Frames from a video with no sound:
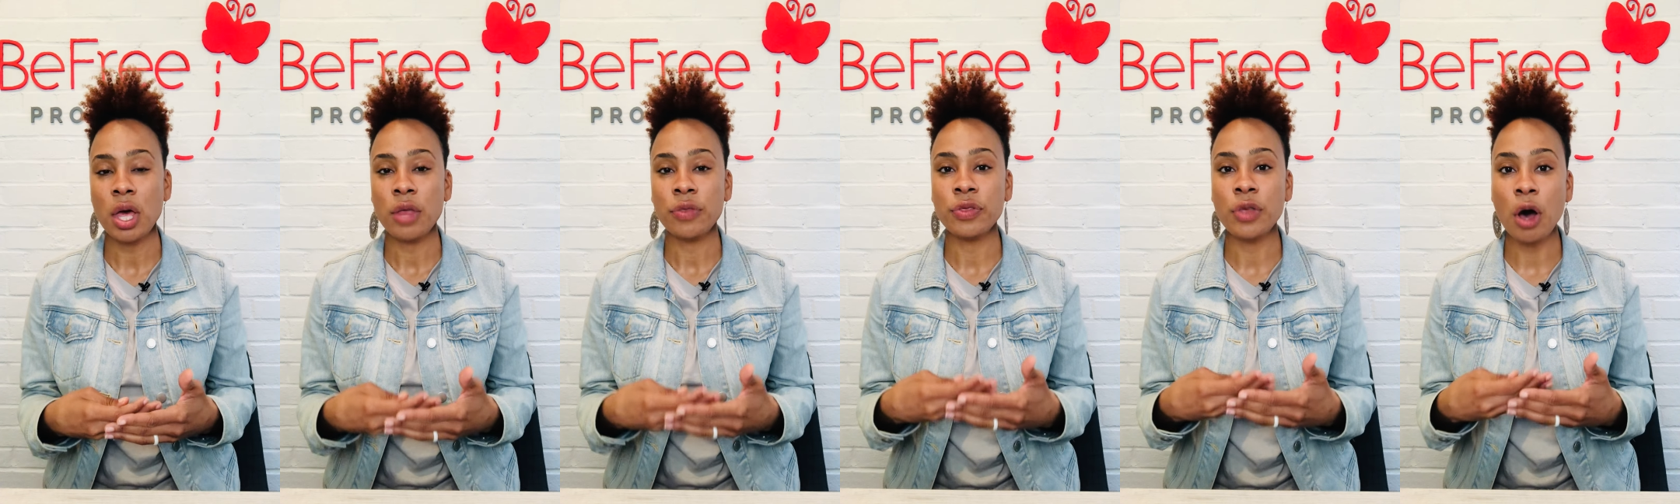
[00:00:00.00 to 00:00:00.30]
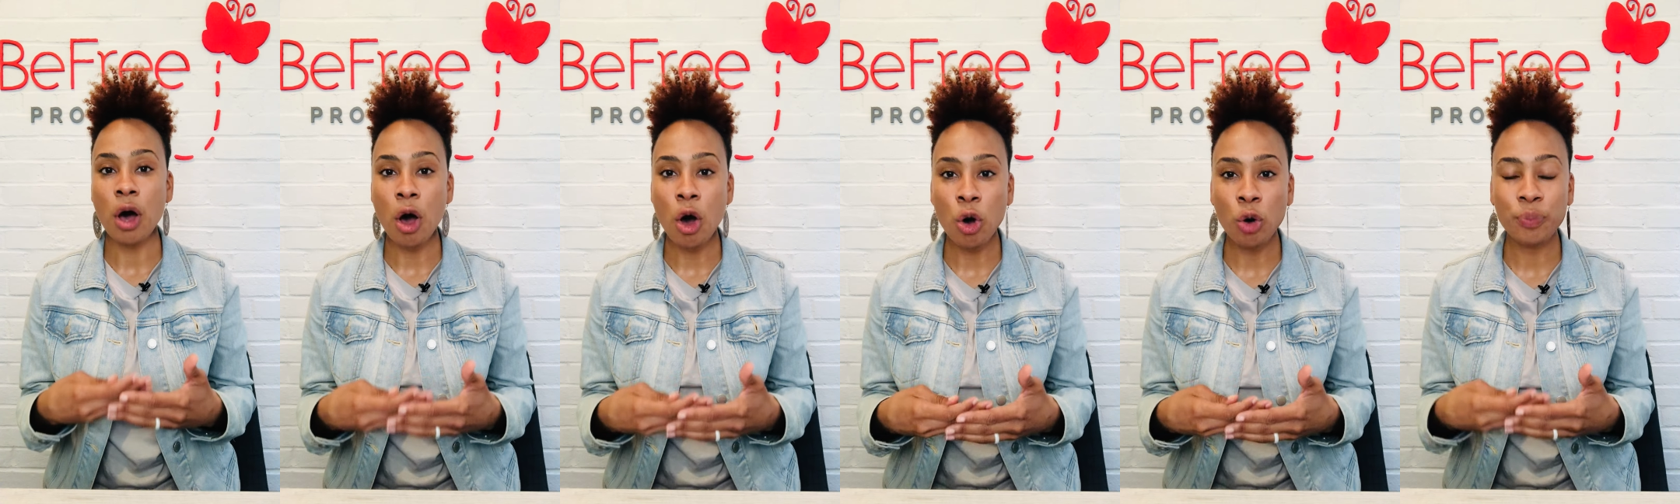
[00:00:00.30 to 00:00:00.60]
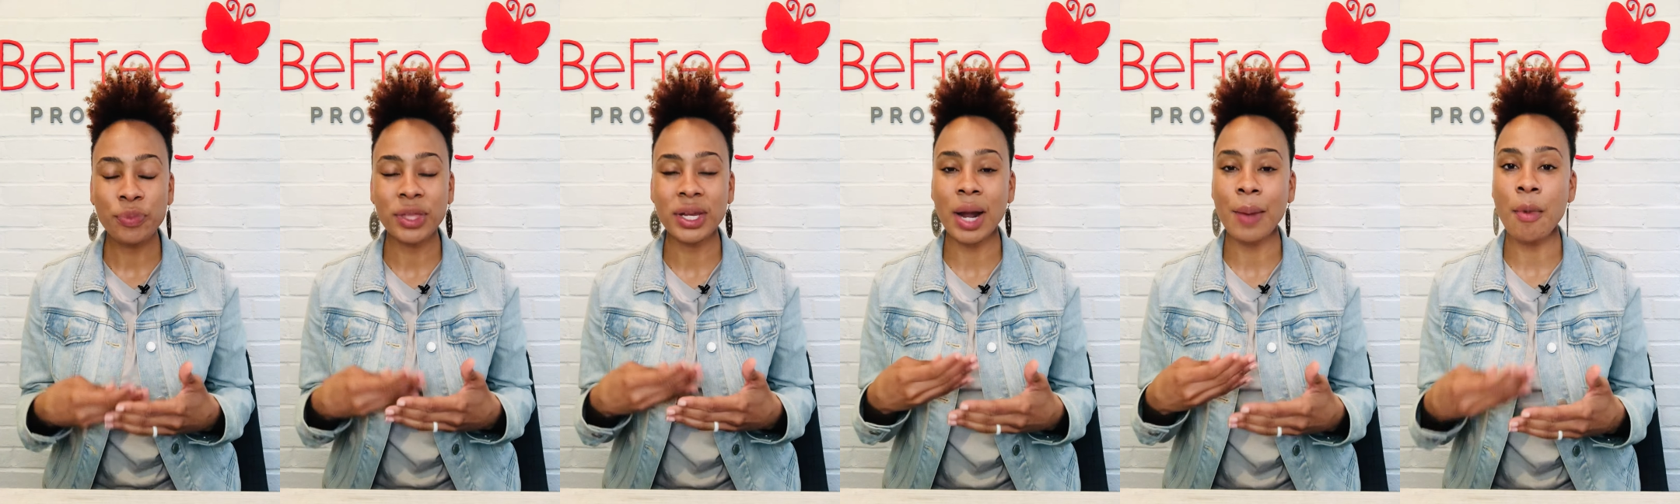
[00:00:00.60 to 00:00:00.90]
The hope
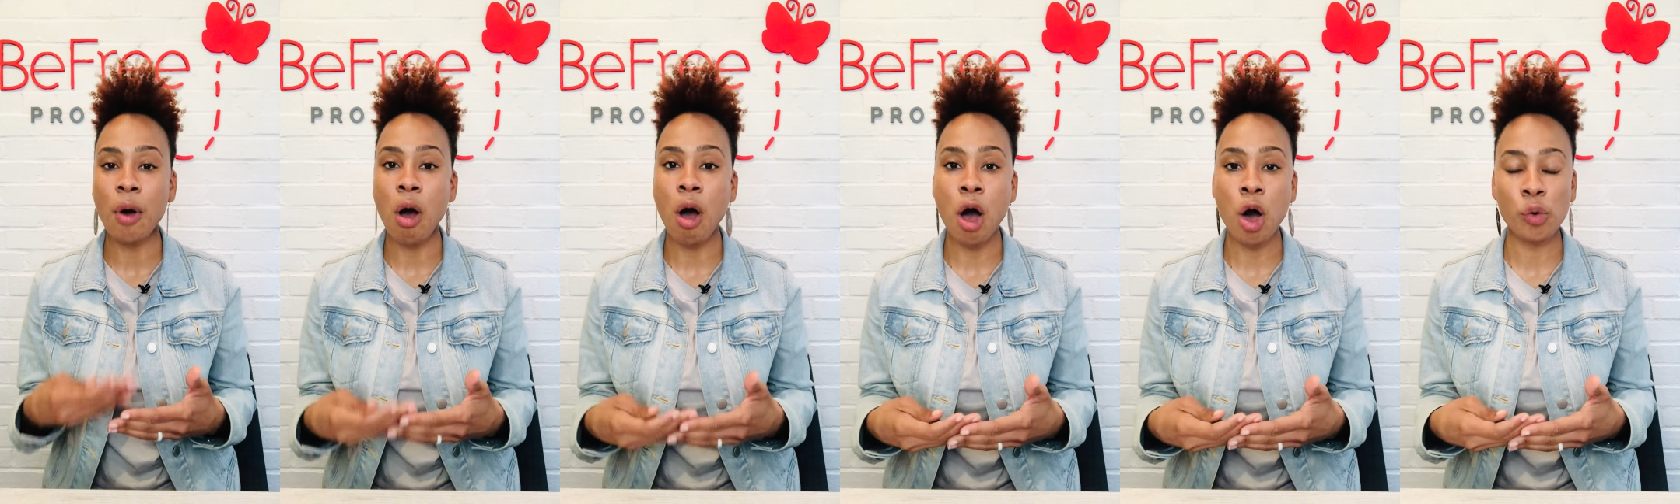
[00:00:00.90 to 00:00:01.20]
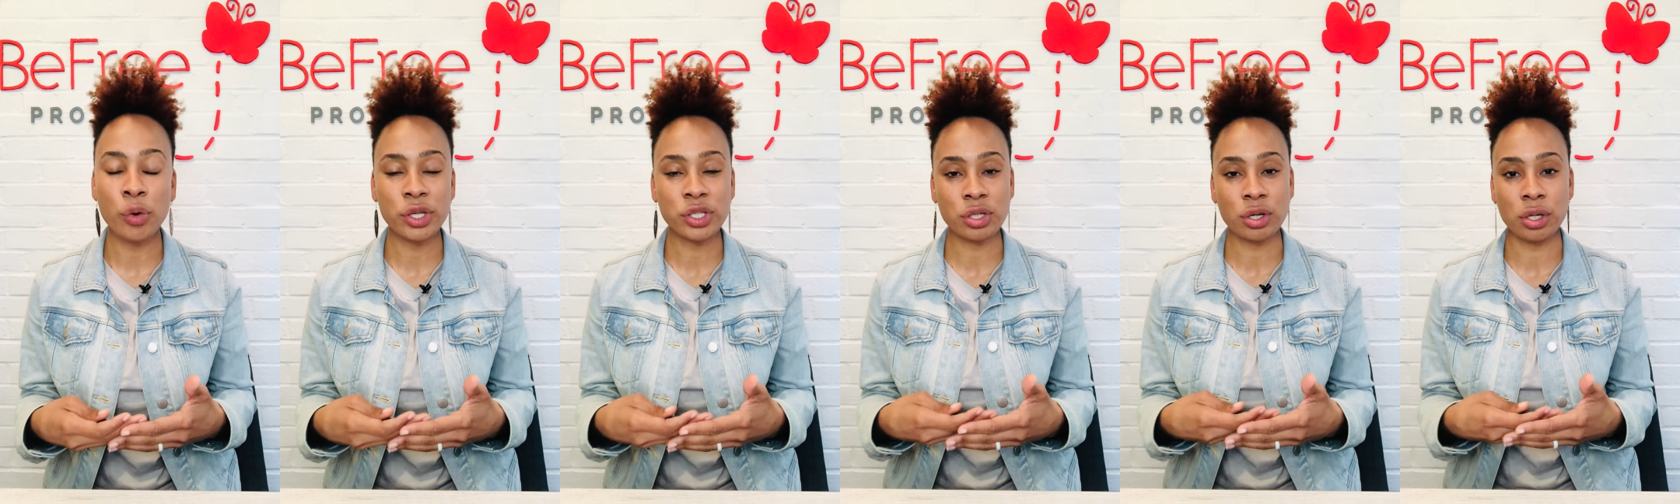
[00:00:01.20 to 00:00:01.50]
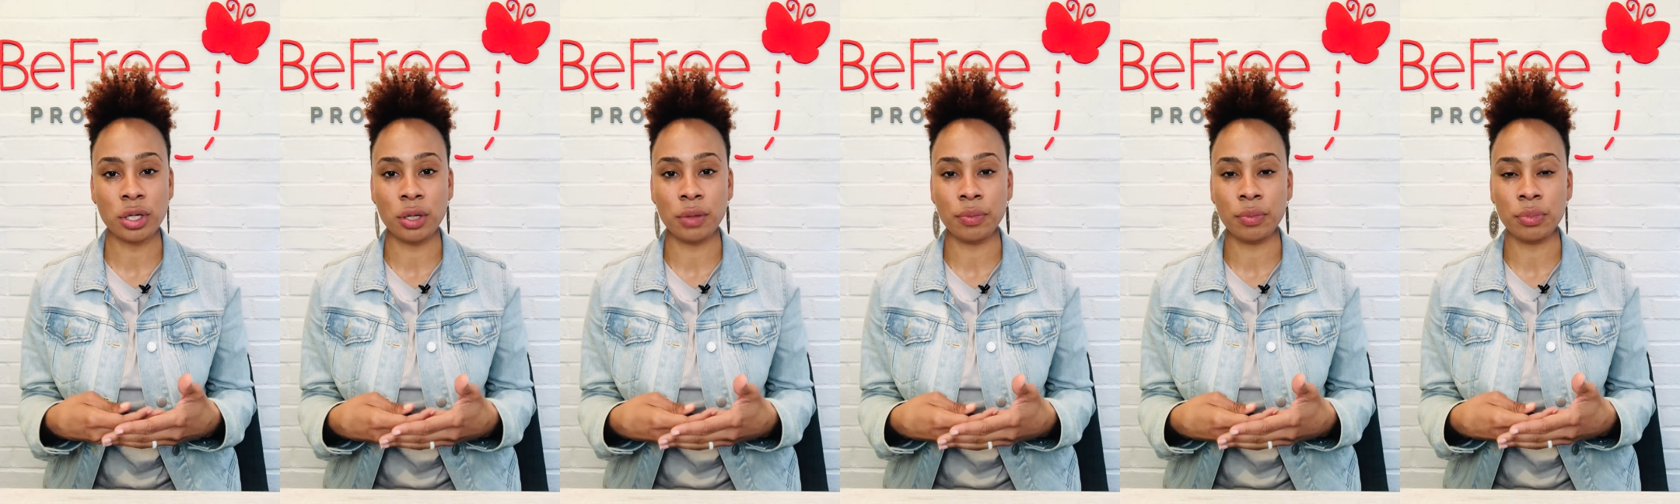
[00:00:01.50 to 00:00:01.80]
that I'm always
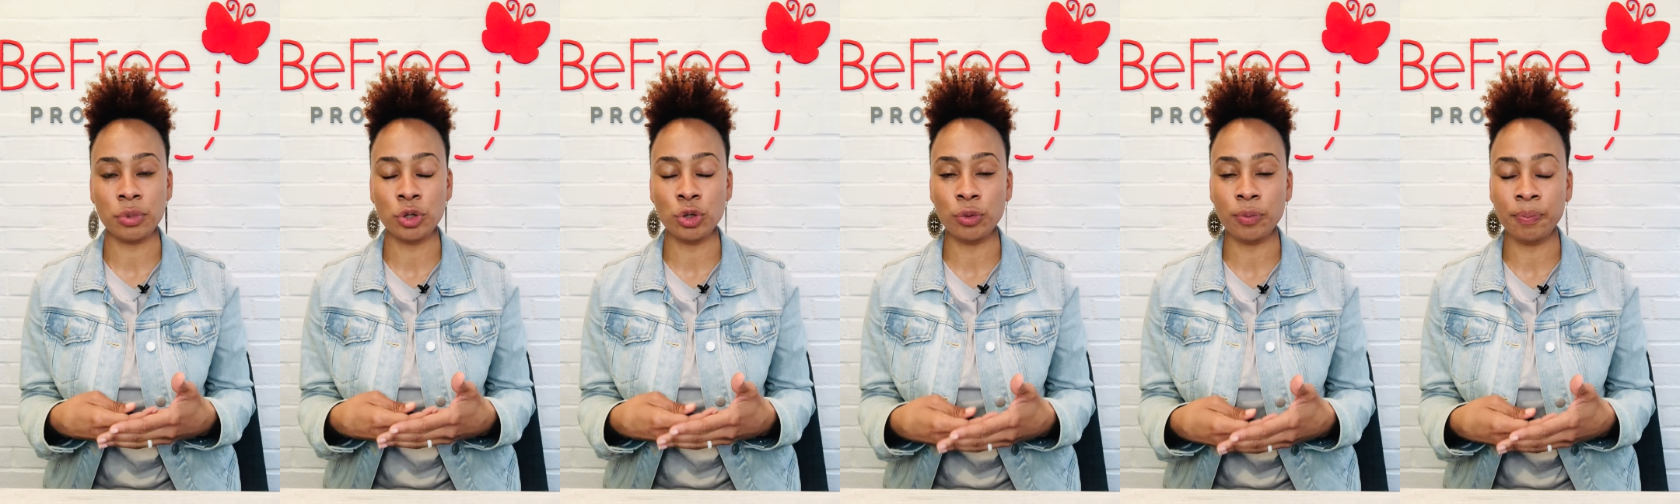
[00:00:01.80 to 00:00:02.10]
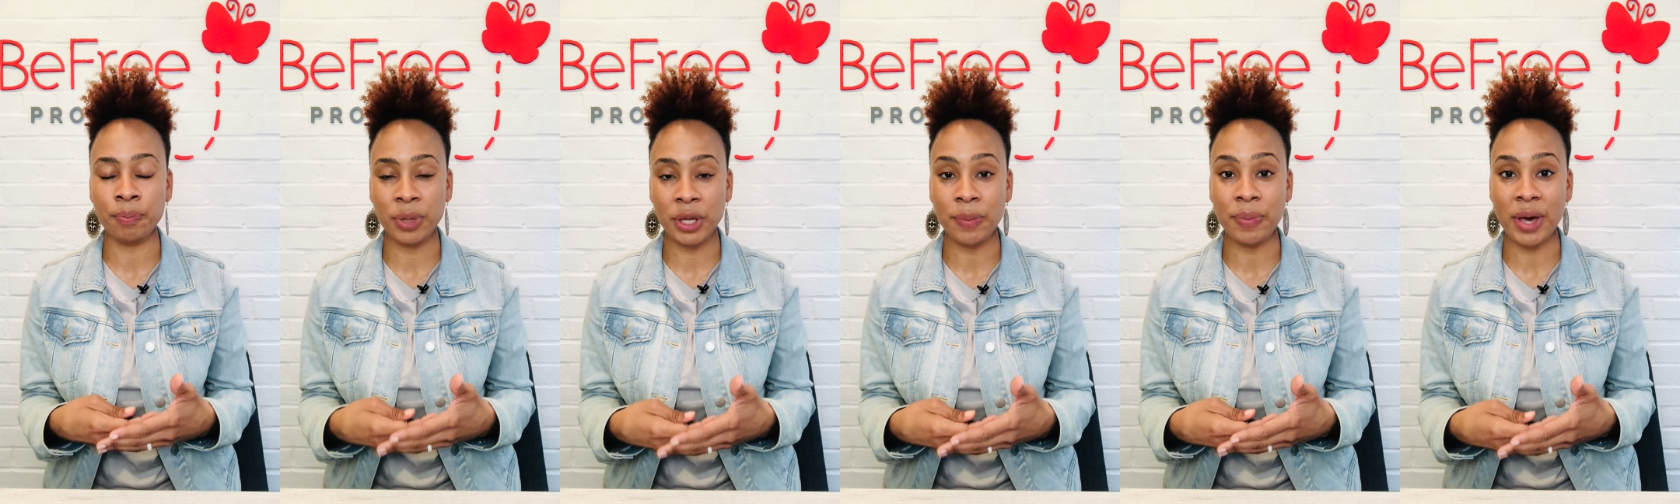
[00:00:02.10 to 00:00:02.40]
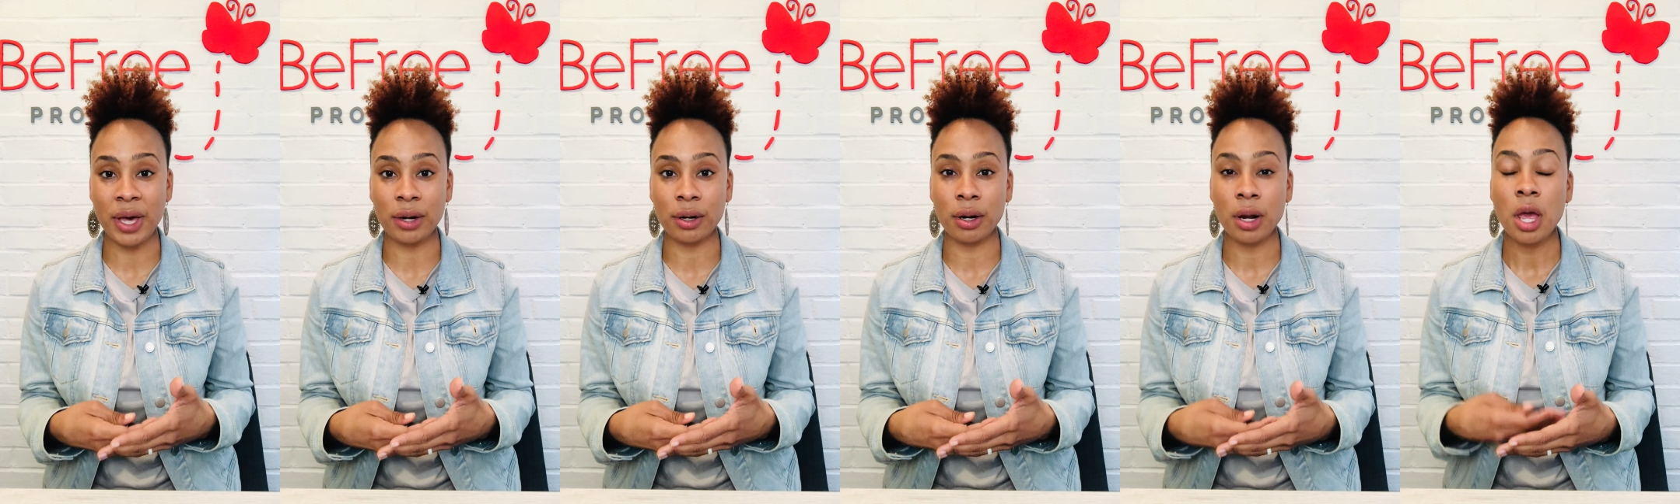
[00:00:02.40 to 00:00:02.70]
going to be
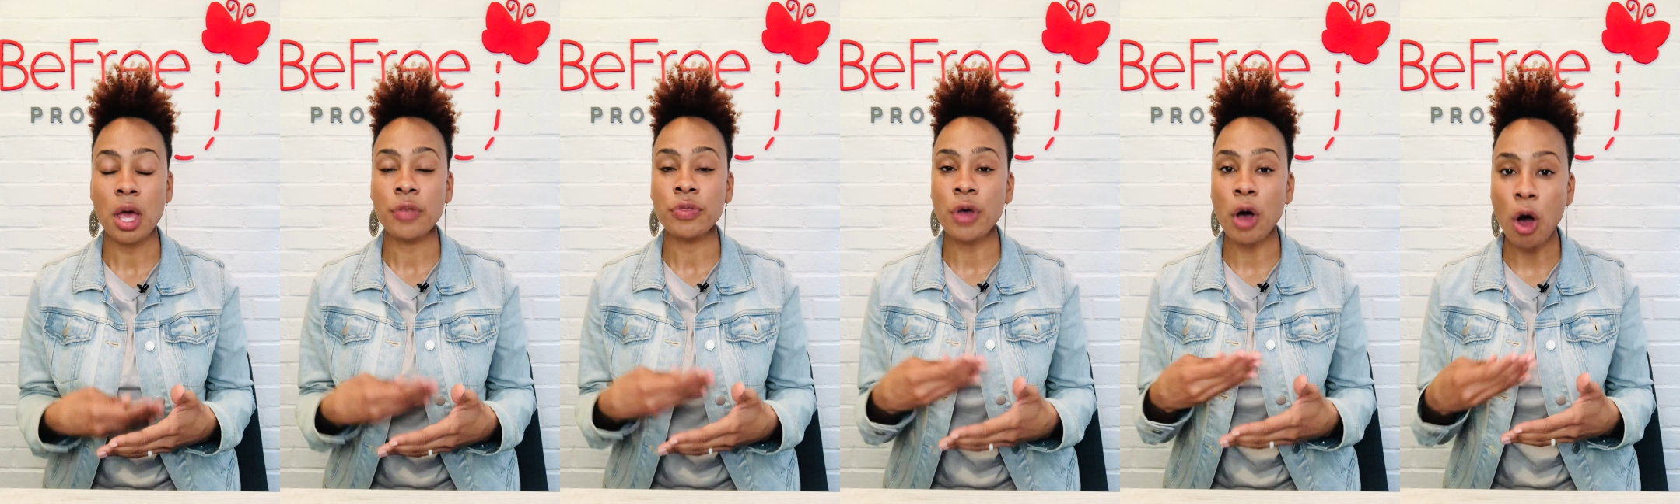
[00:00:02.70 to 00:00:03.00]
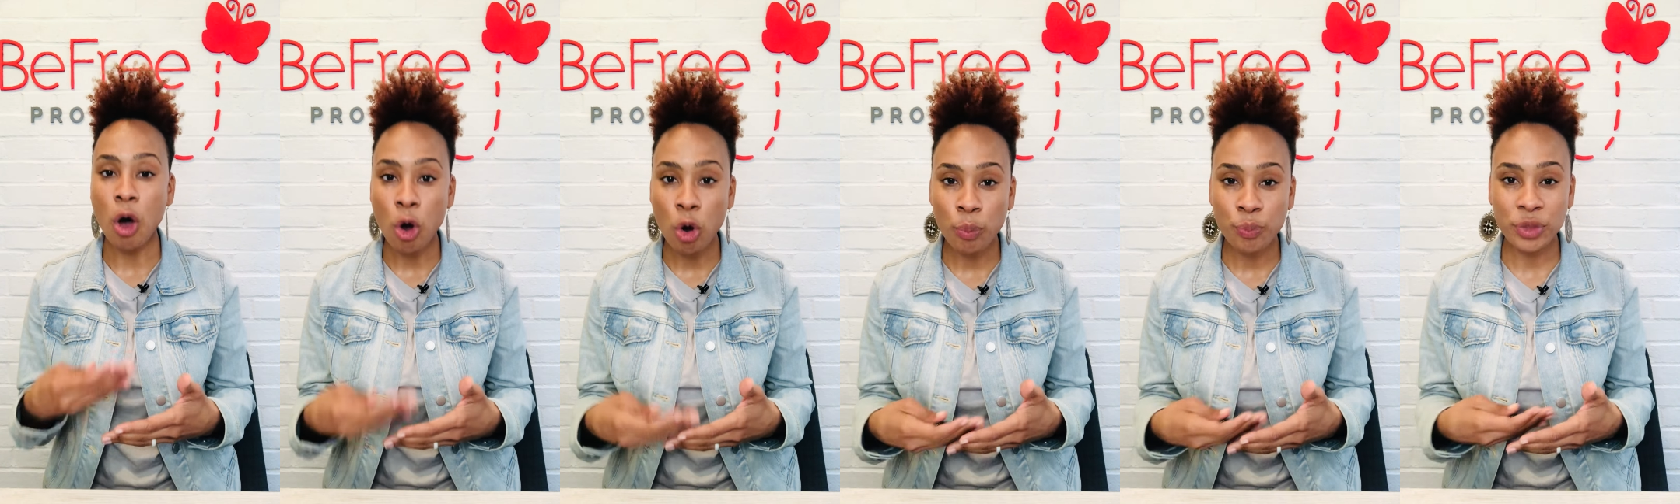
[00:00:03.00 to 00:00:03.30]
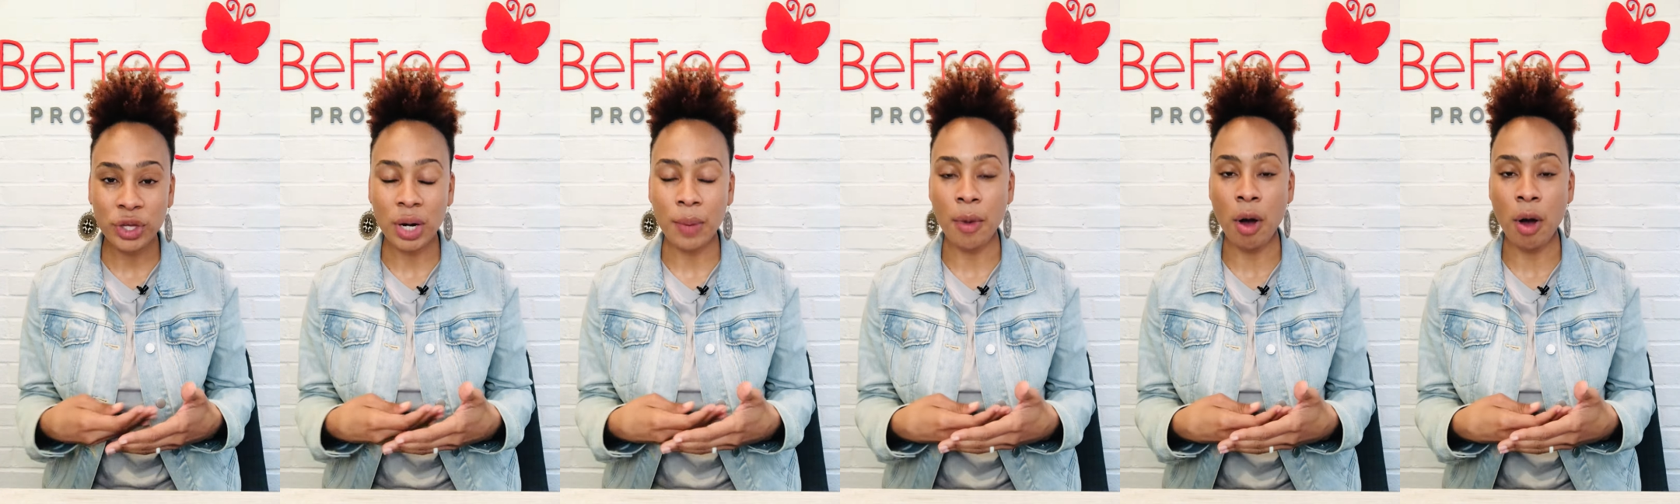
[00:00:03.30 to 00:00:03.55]
better. The hope that I'm